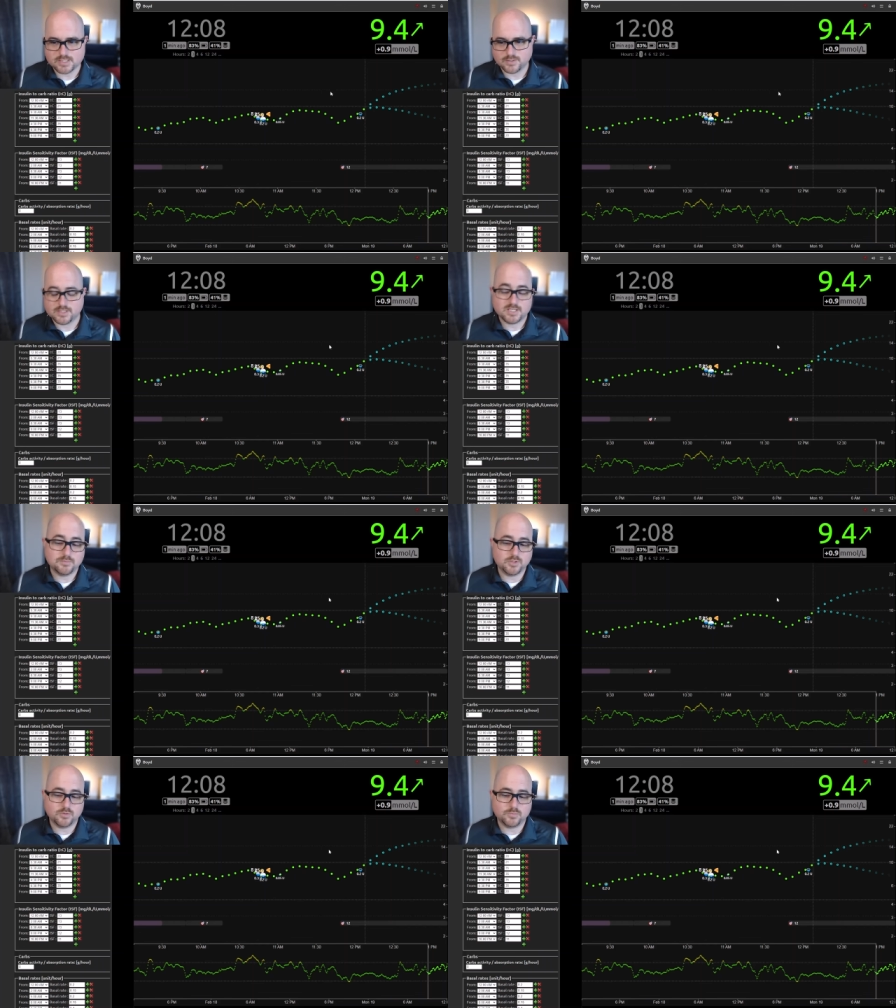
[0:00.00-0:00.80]
So anytime
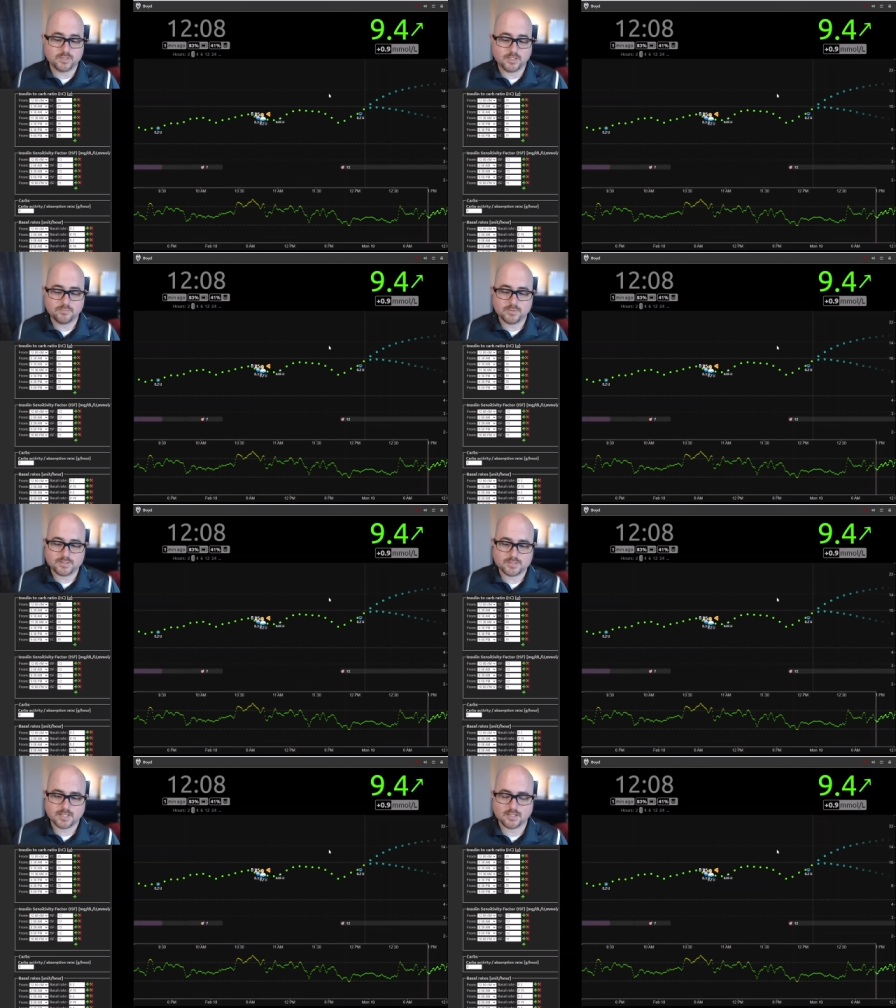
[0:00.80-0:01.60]
you open it up,
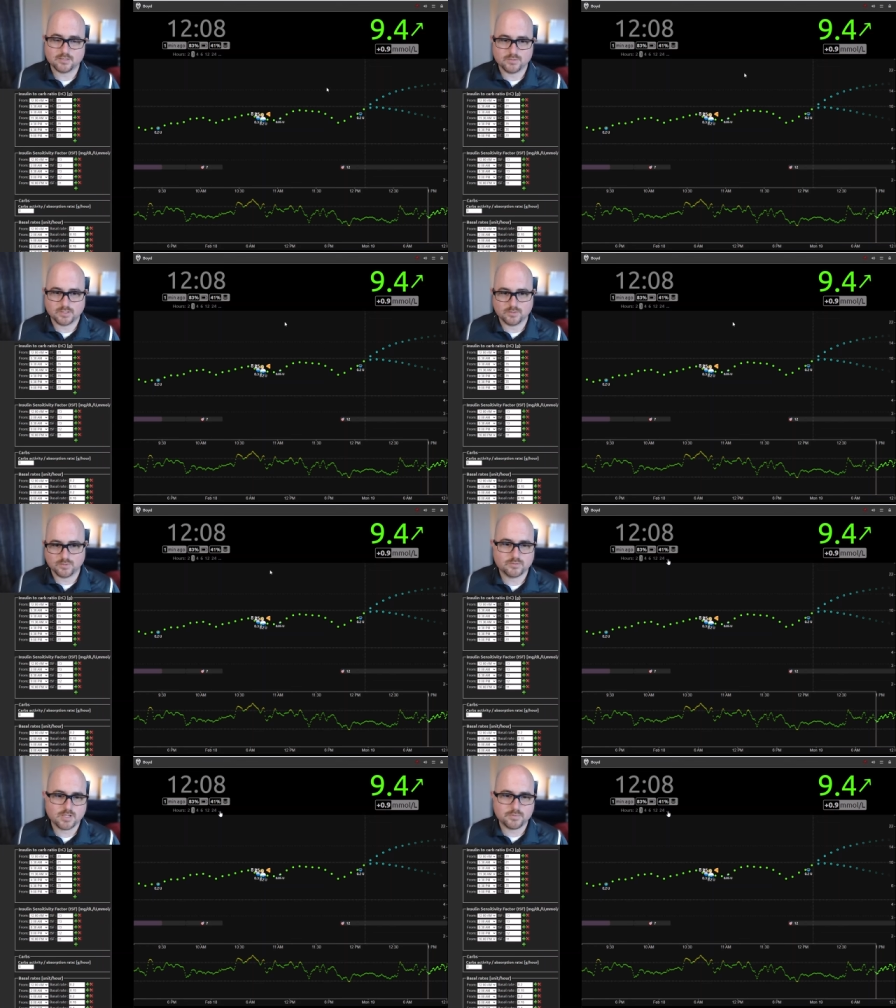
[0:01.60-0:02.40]
it's kind of the way you
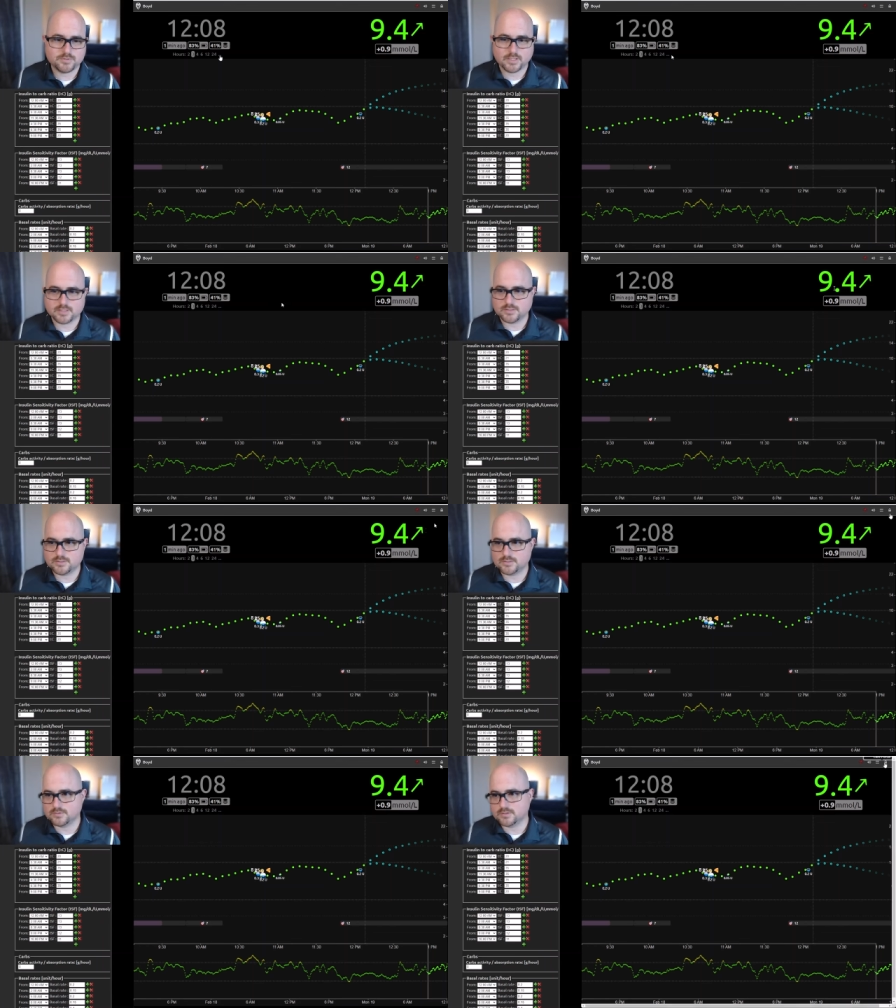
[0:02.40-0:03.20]
want. A couple things I'll
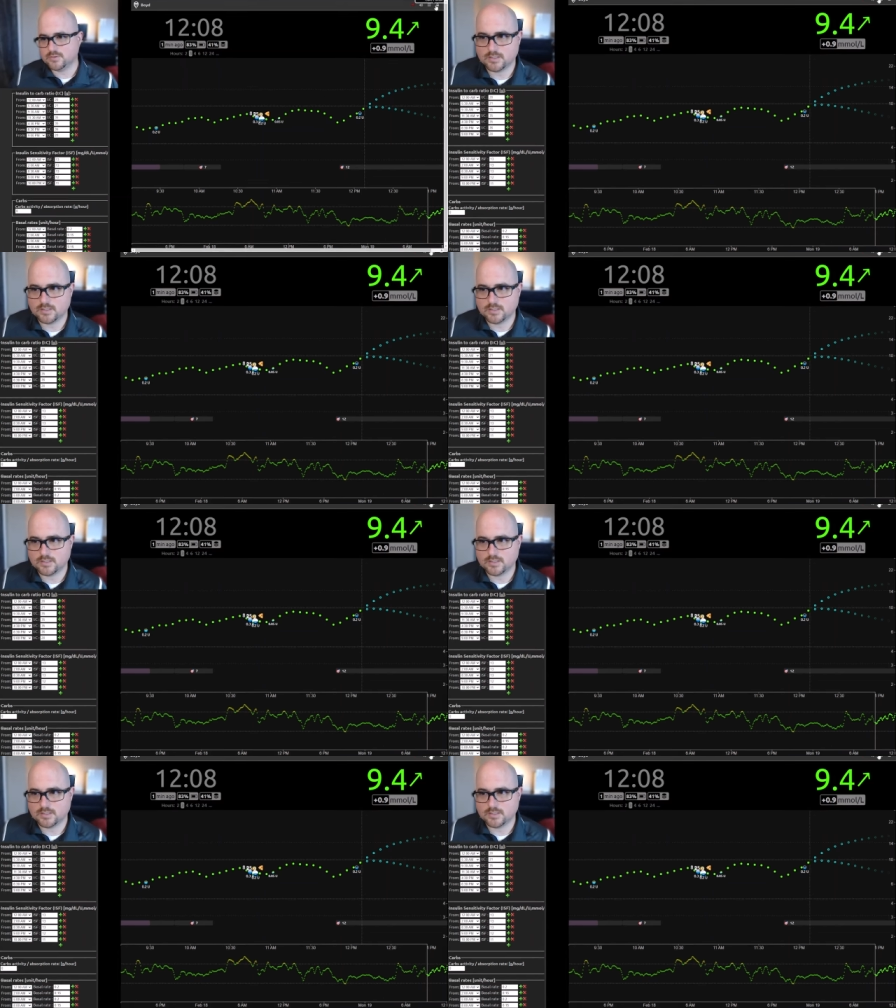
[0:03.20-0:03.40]
do real quick.